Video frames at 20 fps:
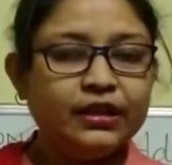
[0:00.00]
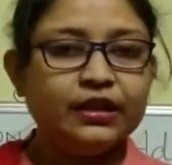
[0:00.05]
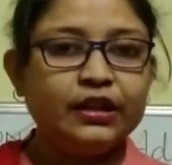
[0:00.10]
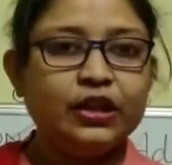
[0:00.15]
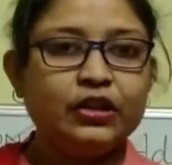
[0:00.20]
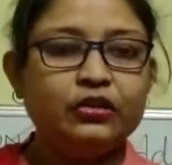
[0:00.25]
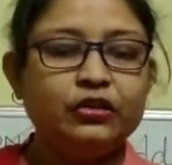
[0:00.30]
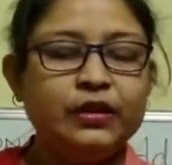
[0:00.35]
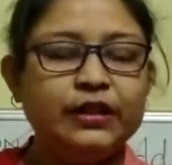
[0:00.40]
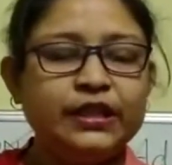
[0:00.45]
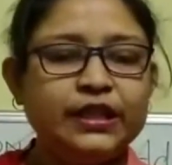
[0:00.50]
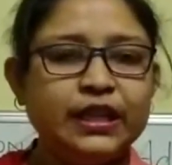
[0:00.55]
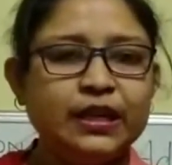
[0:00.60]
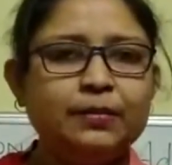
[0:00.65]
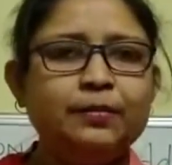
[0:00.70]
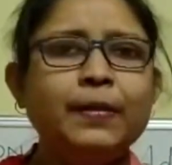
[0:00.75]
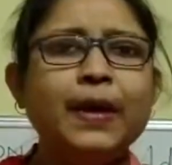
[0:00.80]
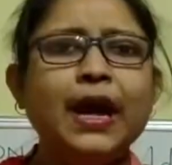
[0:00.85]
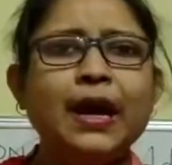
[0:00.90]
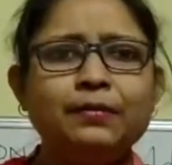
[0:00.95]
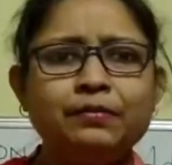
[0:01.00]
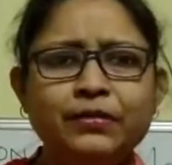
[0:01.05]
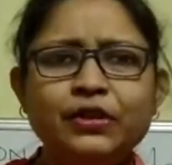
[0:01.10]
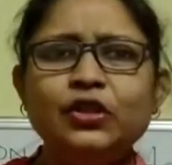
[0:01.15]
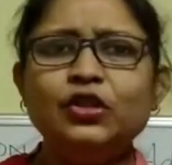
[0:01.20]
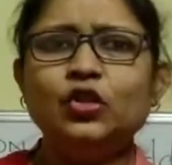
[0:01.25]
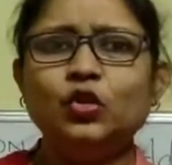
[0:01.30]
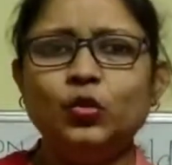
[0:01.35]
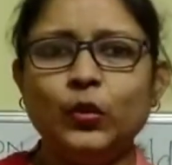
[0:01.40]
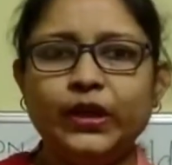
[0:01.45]
Then you will tell, ma'am,
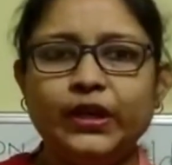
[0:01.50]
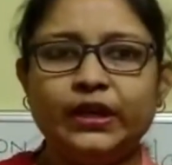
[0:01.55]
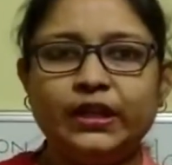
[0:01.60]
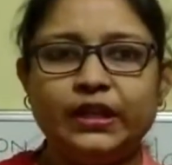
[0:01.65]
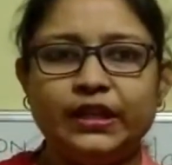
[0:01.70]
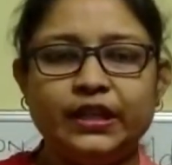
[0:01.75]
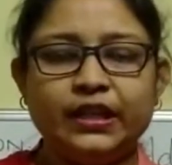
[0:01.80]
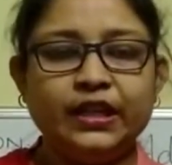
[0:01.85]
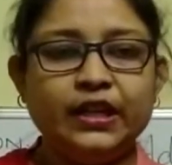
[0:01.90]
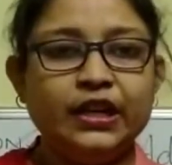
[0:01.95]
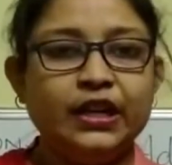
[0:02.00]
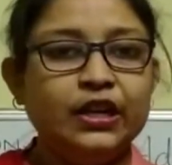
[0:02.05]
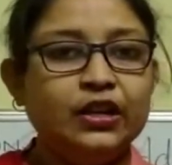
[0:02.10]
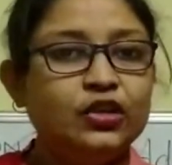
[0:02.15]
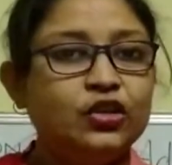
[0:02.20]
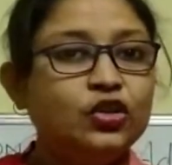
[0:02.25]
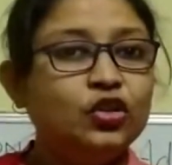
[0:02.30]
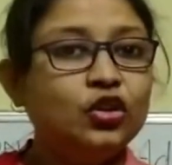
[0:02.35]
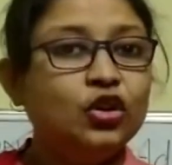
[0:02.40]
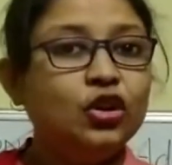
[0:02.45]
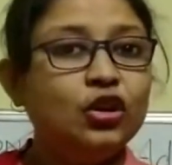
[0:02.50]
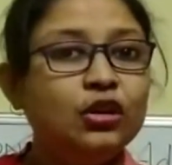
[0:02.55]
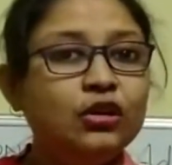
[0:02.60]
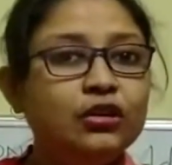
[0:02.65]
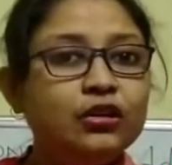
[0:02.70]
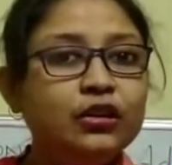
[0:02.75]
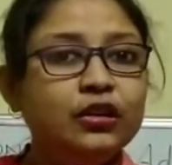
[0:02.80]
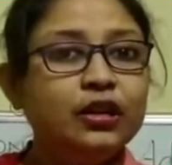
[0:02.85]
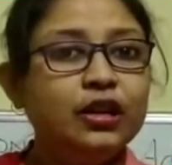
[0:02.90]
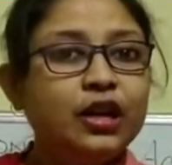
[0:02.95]
sweetly.
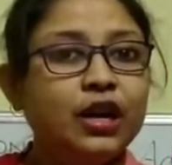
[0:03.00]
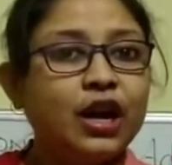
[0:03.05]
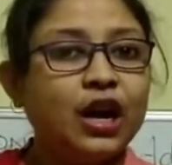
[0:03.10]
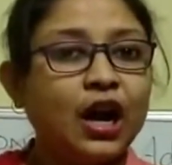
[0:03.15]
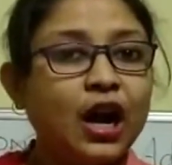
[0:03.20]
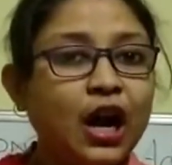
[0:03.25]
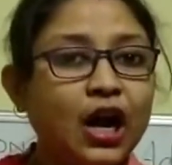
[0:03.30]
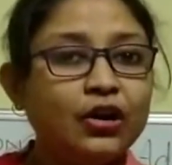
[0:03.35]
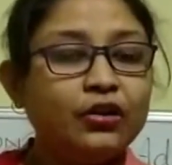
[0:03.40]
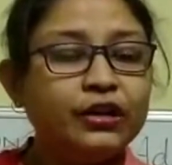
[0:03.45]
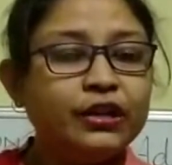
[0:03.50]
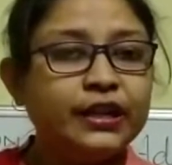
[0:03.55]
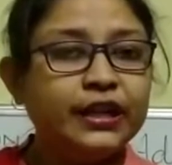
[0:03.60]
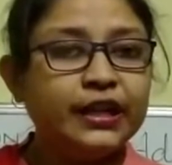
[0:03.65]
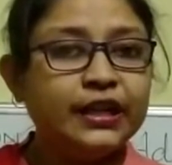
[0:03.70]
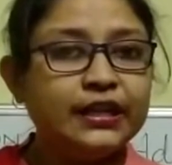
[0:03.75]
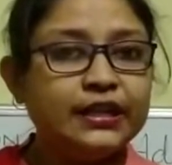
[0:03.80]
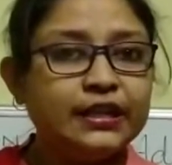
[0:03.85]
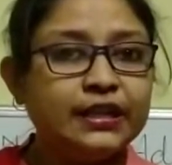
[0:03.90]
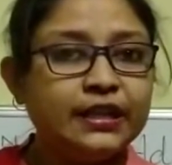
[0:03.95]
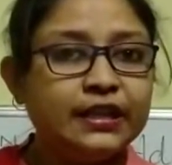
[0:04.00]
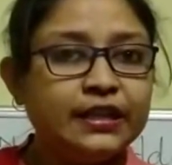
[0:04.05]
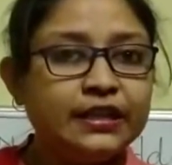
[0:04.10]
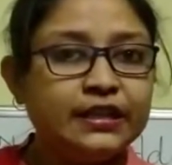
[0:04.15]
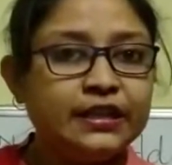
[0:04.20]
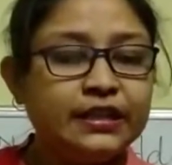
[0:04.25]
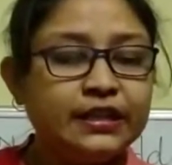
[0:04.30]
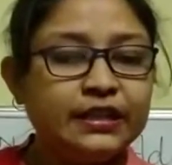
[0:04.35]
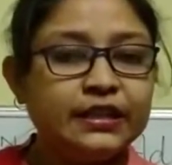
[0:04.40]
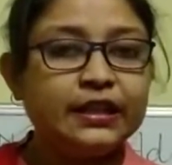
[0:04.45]
So how tells
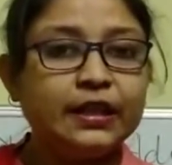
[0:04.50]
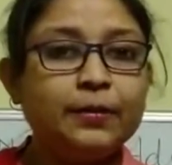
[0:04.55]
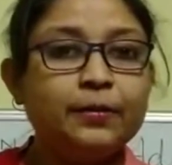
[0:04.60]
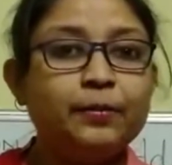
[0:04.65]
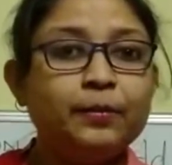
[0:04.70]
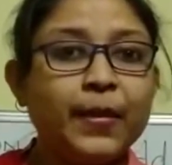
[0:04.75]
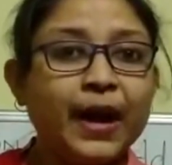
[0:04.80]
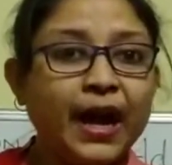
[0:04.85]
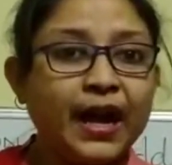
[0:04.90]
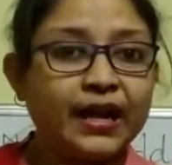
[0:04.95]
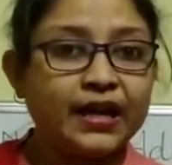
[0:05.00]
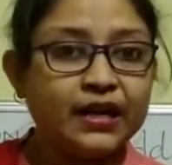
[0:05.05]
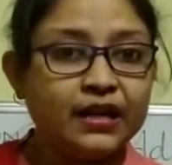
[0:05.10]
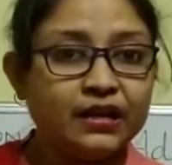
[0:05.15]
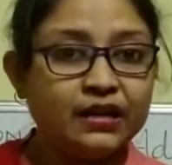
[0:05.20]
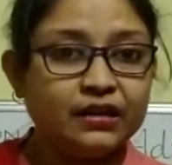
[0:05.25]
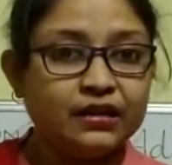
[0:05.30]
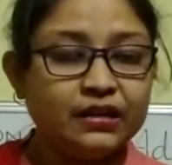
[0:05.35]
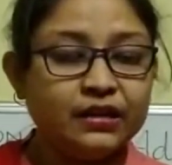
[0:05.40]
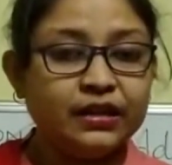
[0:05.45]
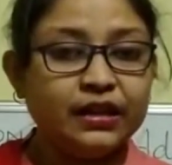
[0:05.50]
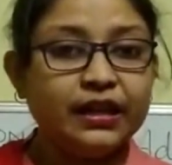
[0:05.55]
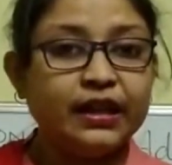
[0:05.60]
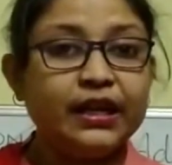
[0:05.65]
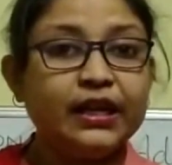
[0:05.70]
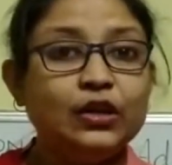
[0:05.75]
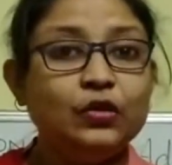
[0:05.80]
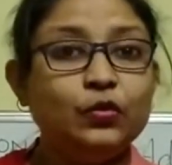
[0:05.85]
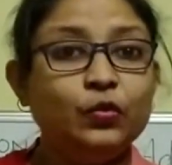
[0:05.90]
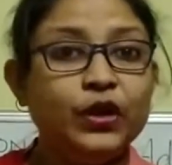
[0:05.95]
us the manner
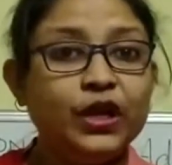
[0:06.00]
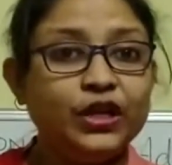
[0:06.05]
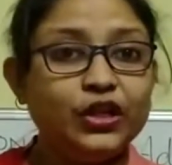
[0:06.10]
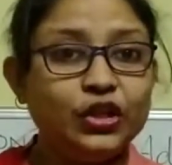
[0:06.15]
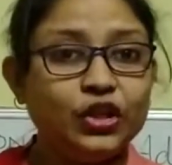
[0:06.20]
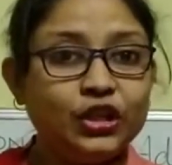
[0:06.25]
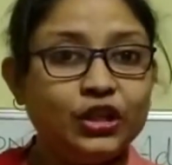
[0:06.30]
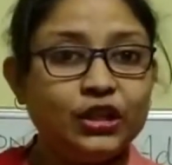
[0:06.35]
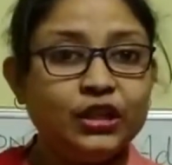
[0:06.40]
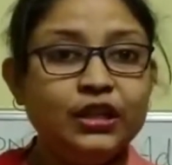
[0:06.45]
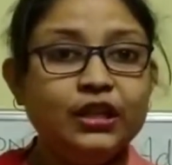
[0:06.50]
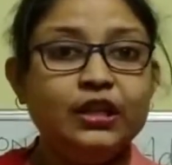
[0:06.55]
in which